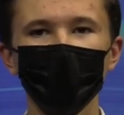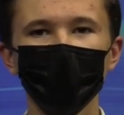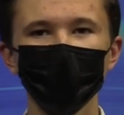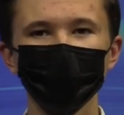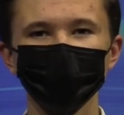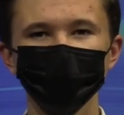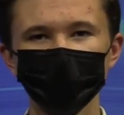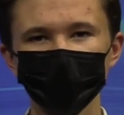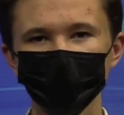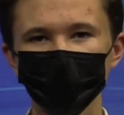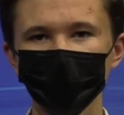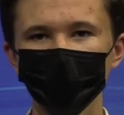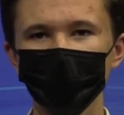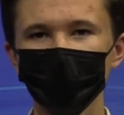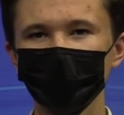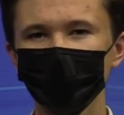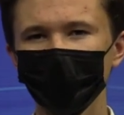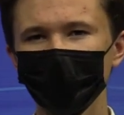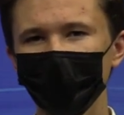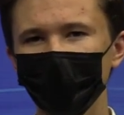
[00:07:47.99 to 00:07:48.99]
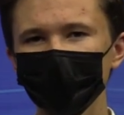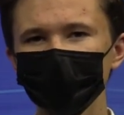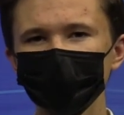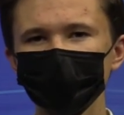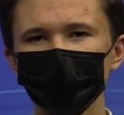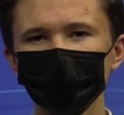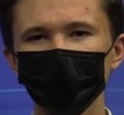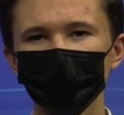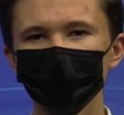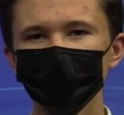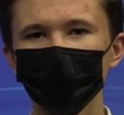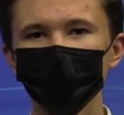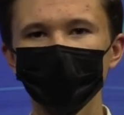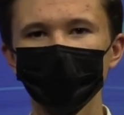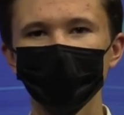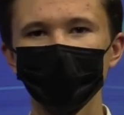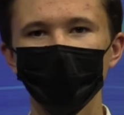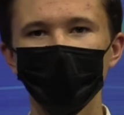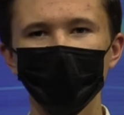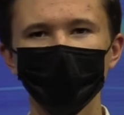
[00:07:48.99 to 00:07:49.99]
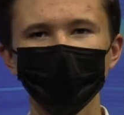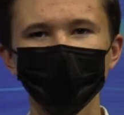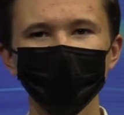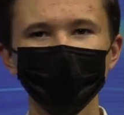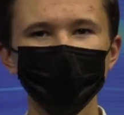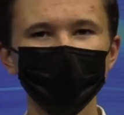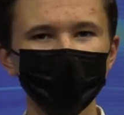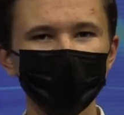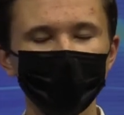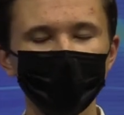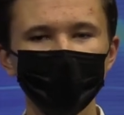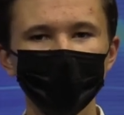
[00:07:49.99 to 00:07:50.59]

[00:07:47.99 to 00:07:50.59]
or just want to make an announcement about something happening?